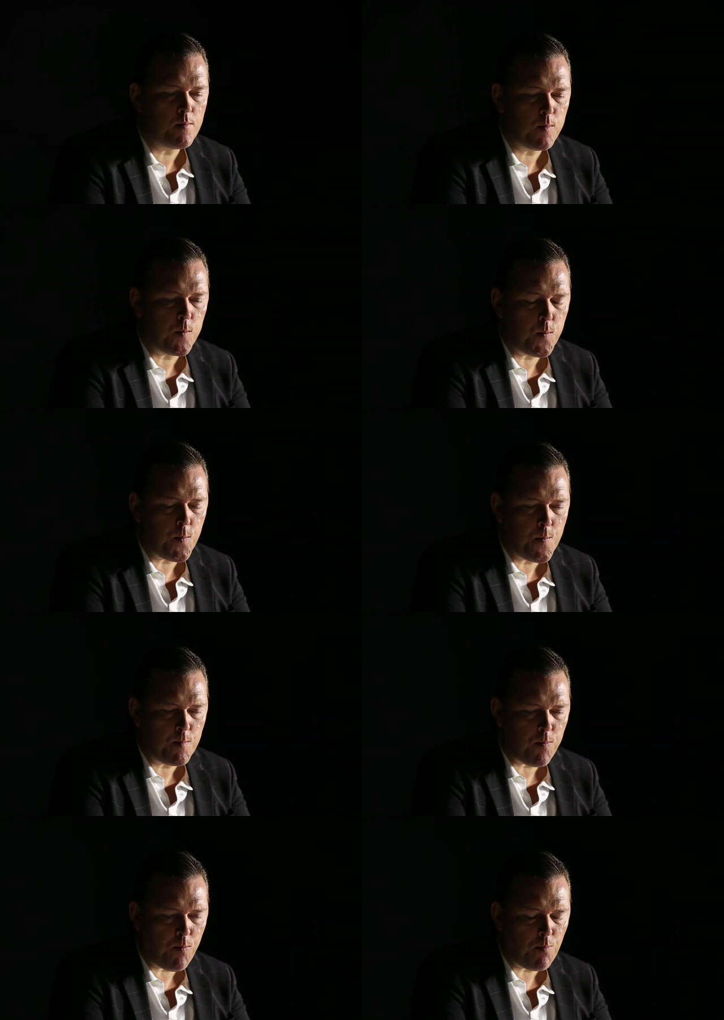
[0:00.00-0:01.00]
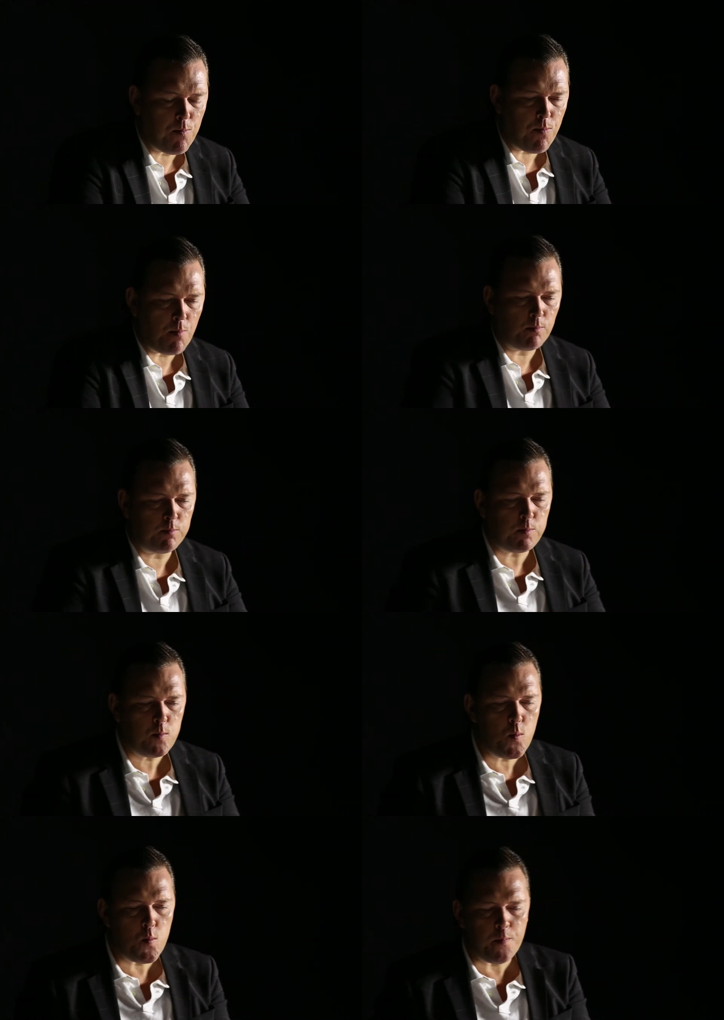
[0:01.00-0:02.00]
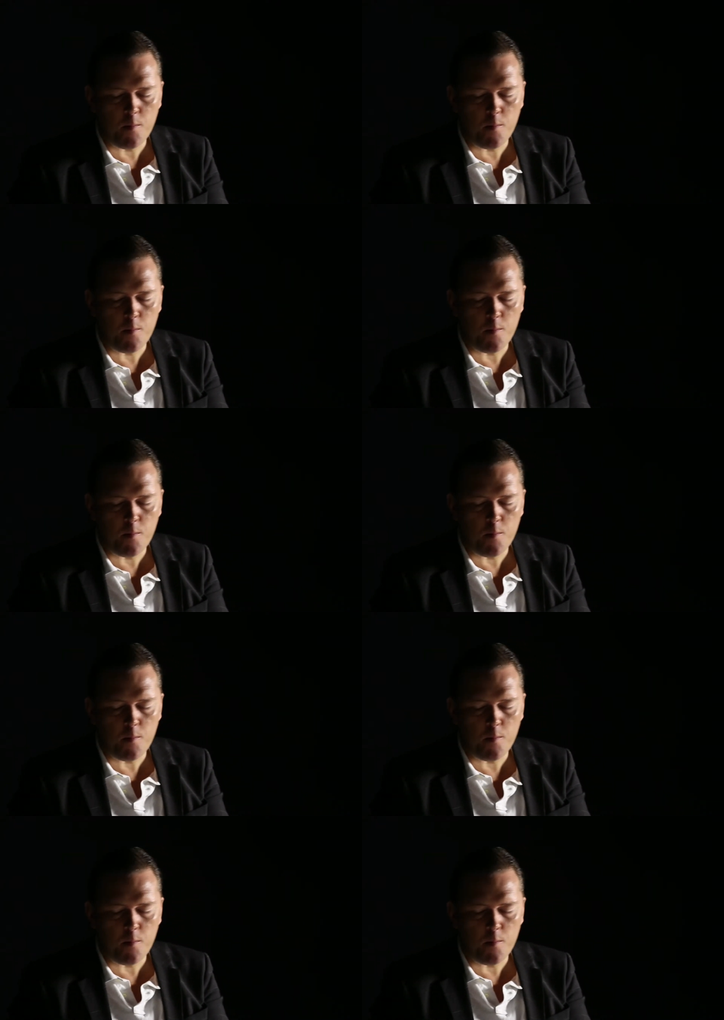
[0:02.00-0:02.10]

(no one is talking)